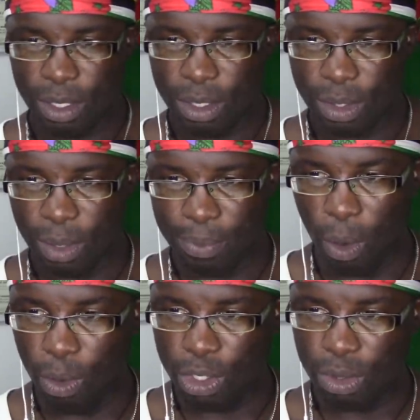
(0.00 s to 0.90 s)
So,
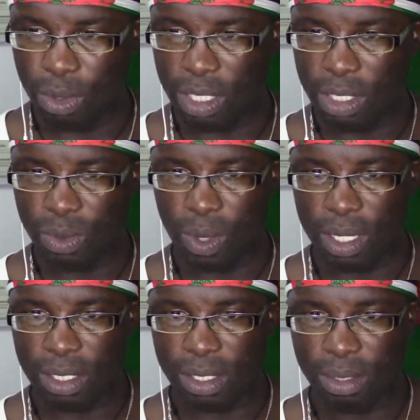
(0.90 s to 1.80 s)
oh shoot, this one
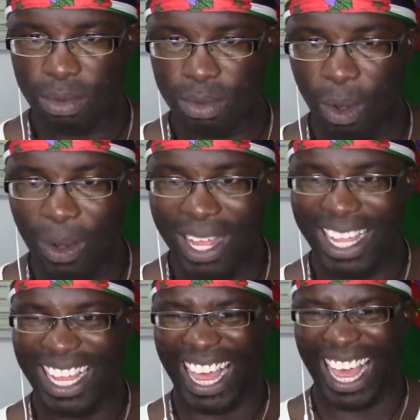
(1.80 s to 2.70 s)
is...
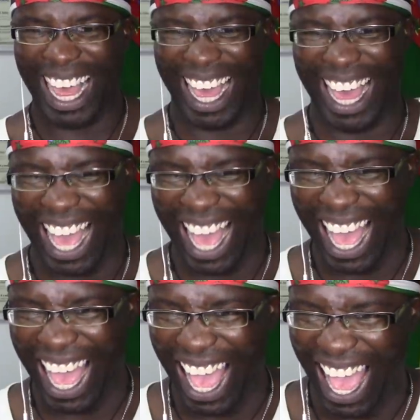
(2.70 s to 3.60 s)

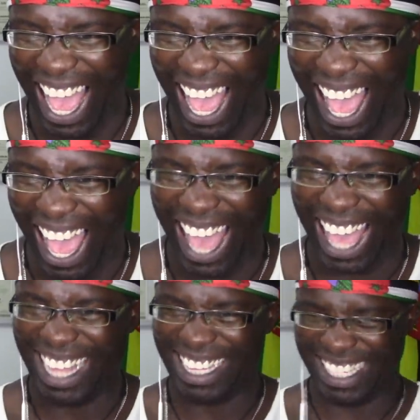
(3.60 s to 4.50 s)

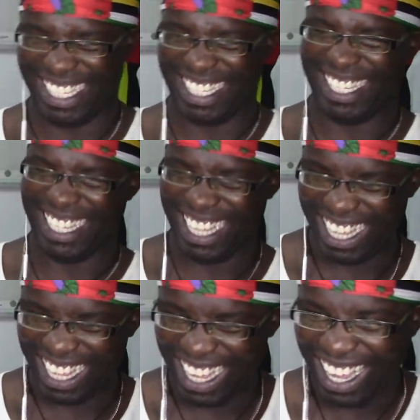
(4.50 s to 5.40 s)

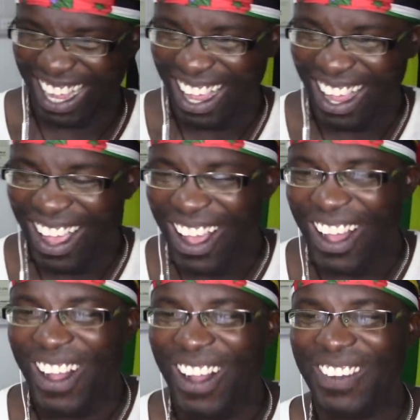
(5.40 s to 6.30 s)

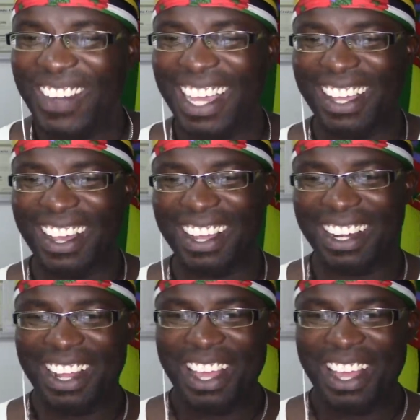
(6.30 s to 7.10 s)
Oh my god.